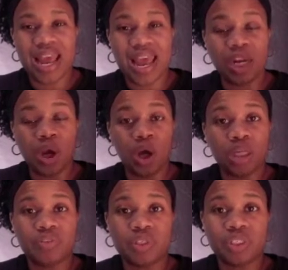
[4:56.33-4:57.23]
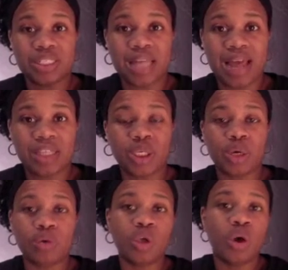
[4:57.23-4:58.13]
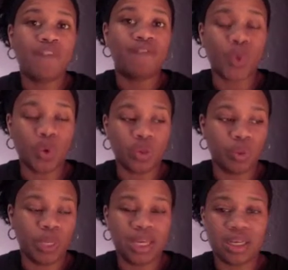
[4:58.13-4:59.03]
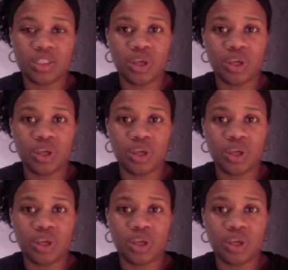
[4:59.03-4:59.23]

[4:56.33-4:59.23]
and all of your slideshows for the week.